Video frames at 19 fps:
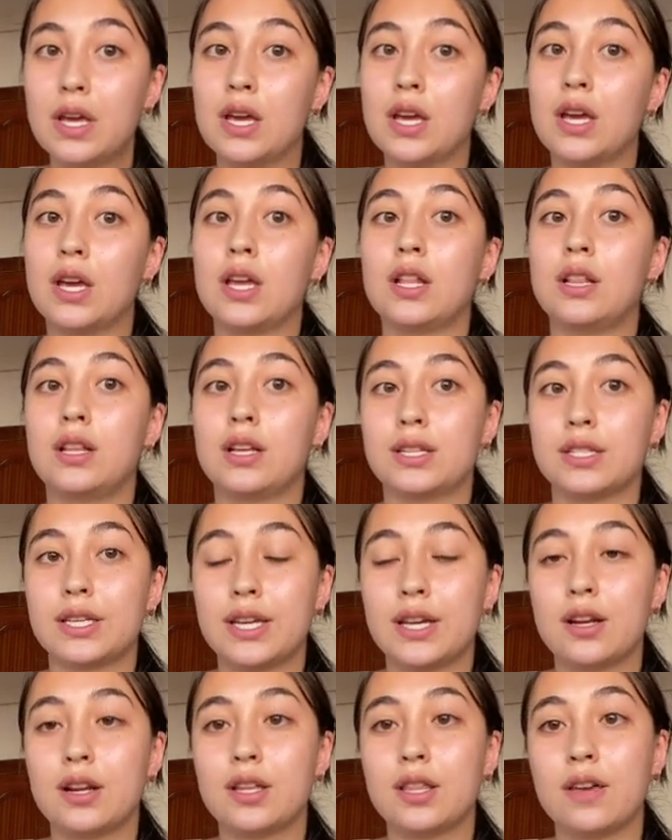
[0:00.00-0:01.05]
and La
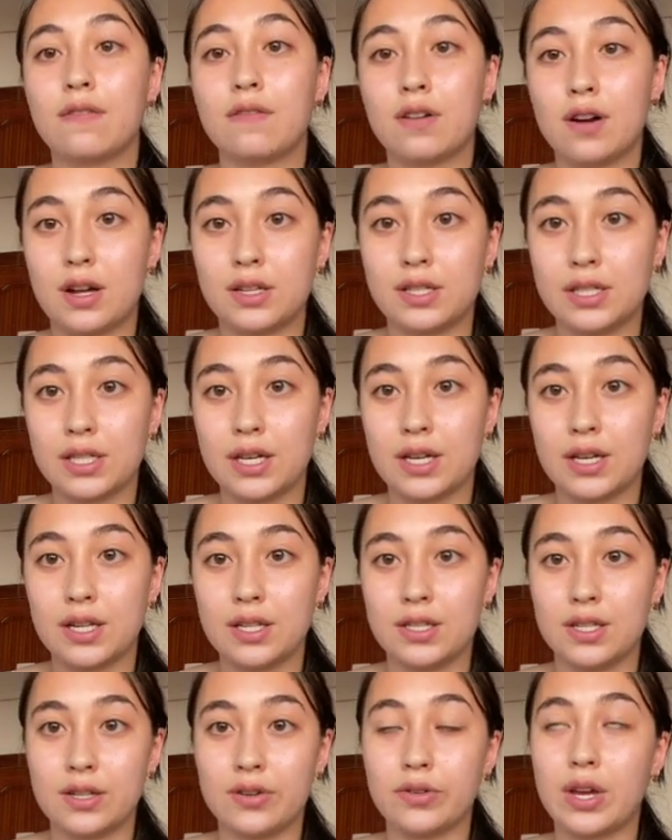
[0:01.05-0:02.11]
Sierra de Francia is
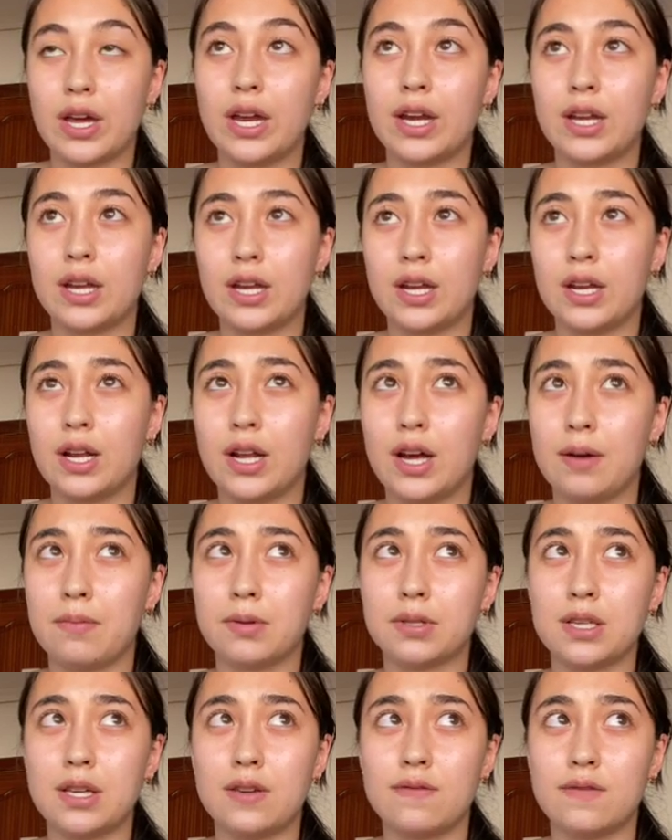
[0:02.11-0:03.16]
located, I
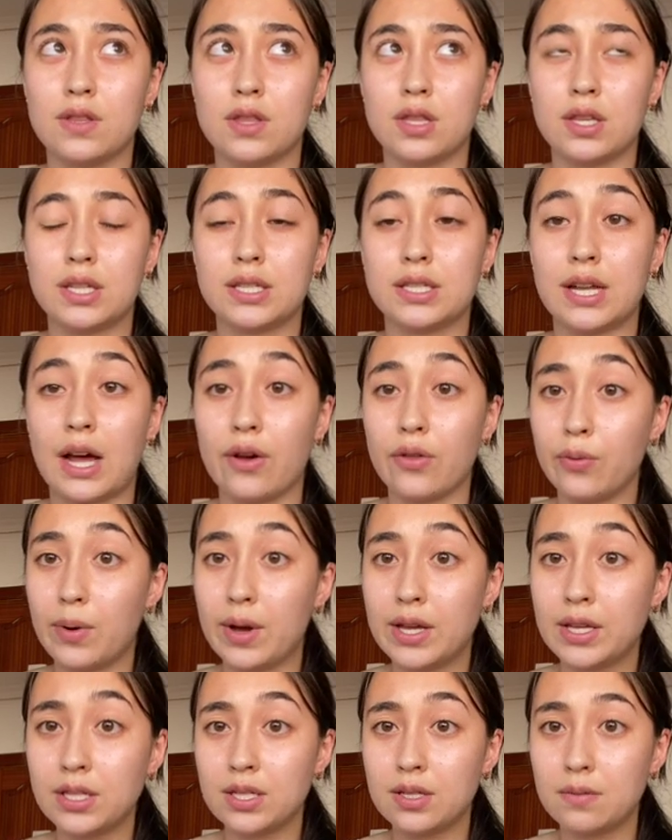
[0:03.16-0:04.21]
believe, in the
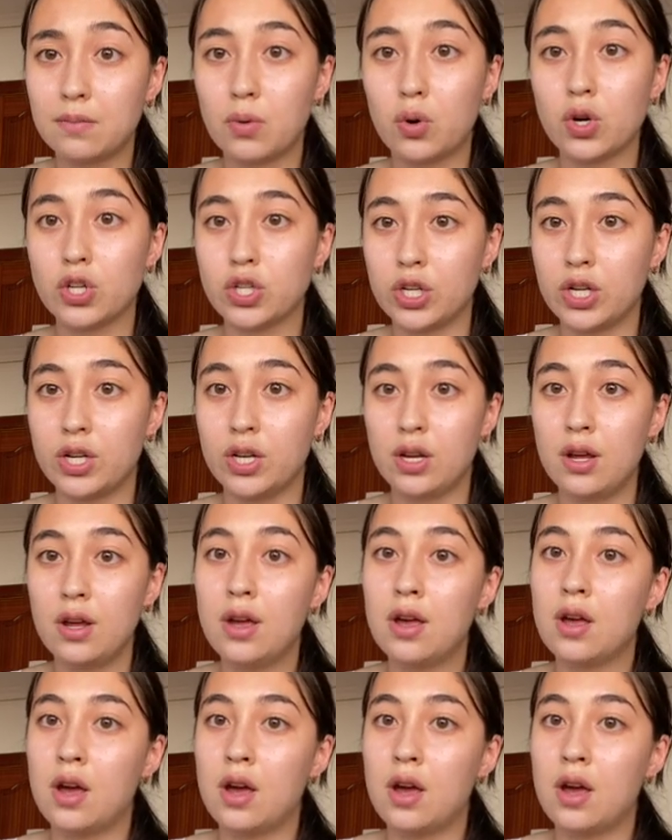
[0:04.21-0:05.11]
southwest portion